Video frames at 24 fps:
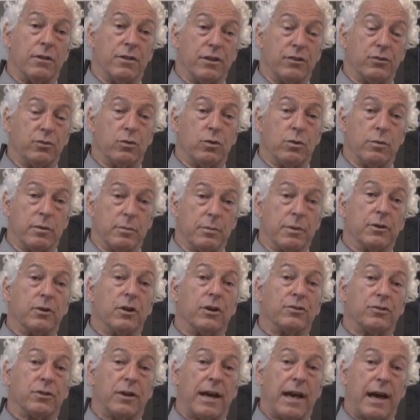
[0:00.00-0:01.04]
this woman, but
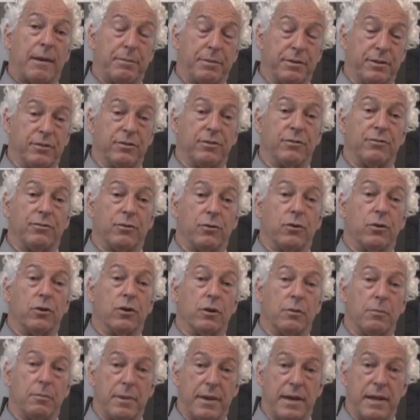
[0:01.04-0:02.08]
also happens
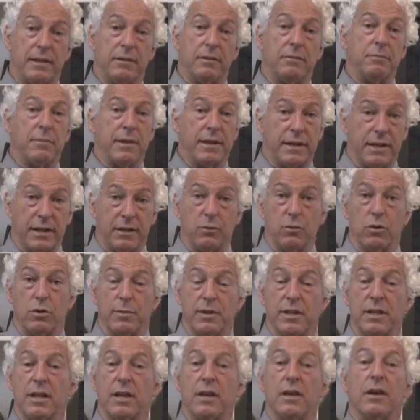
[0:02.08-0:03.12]
for men and
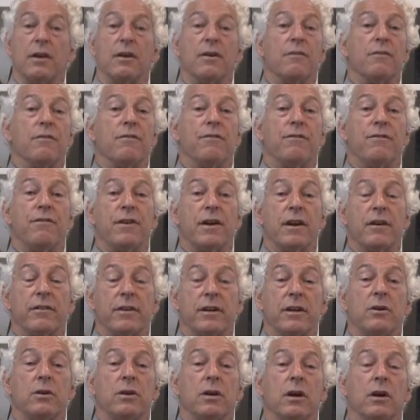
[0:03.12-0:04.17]
women,
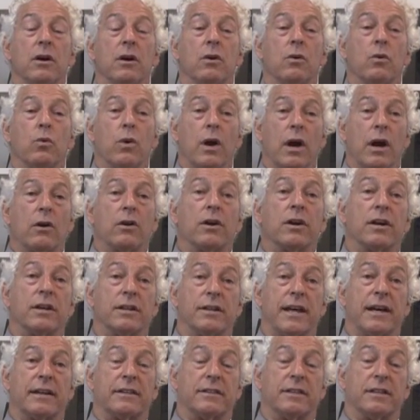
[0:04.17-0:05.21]
very well
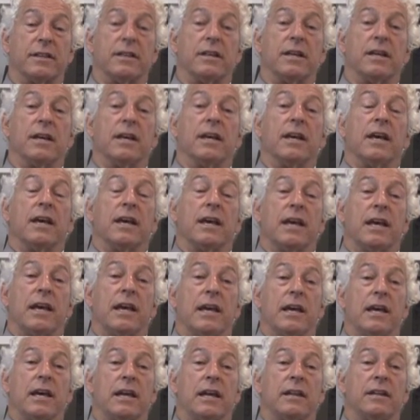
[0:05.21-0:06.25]
connected.
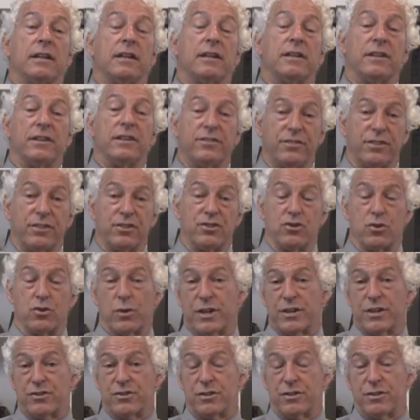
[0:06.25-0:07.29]
And in this
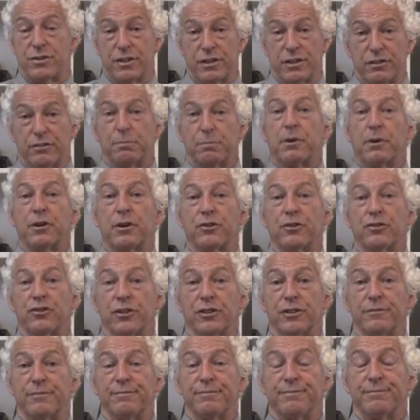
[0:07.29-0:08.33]
situation, this
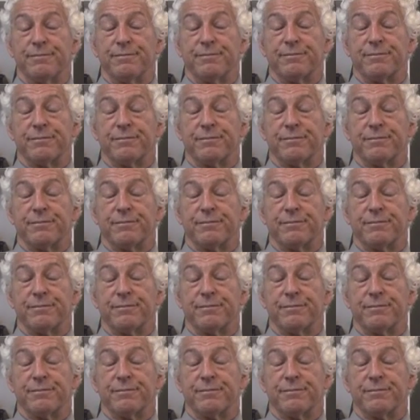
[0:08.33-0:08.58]
person